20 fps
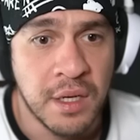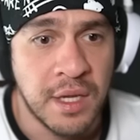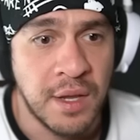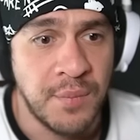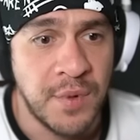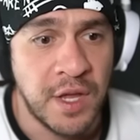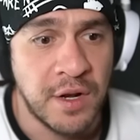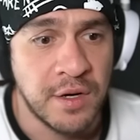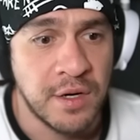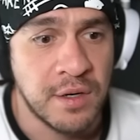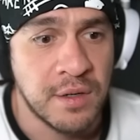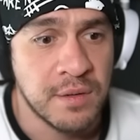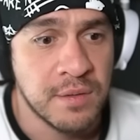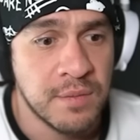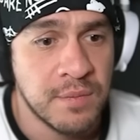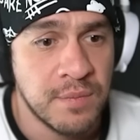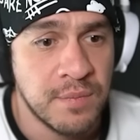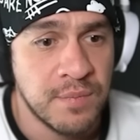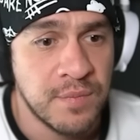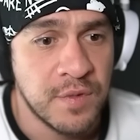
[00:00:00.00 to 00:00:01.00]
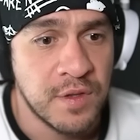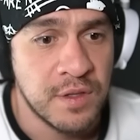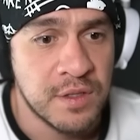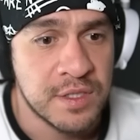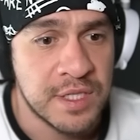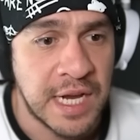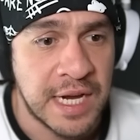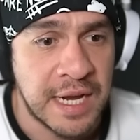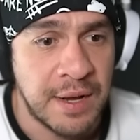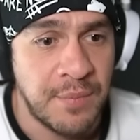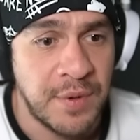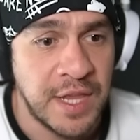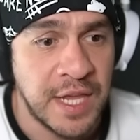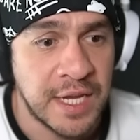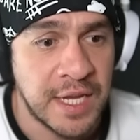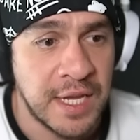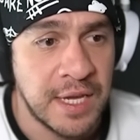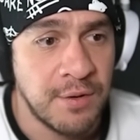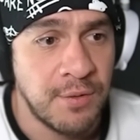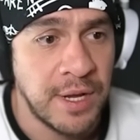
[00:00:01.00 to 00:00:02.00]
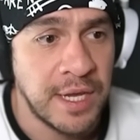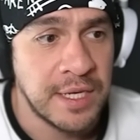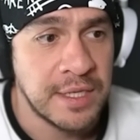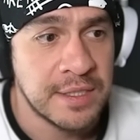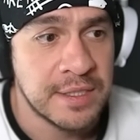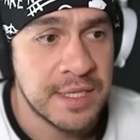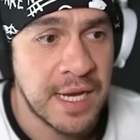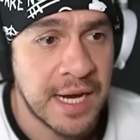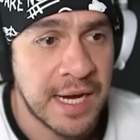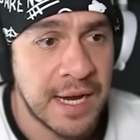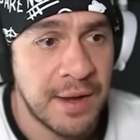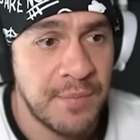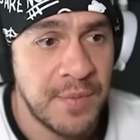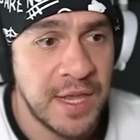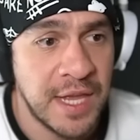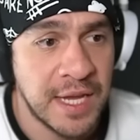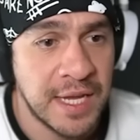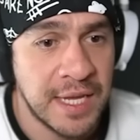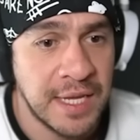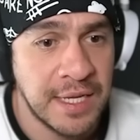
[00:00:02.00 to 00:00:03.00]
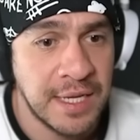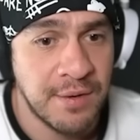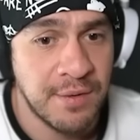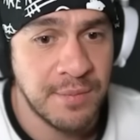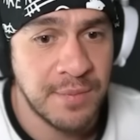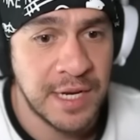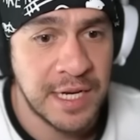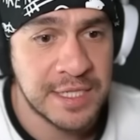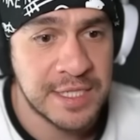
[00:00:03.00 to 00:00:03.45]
Get me out of here. Sácame de aquí, güey. Sácame de aquí. Llévame a la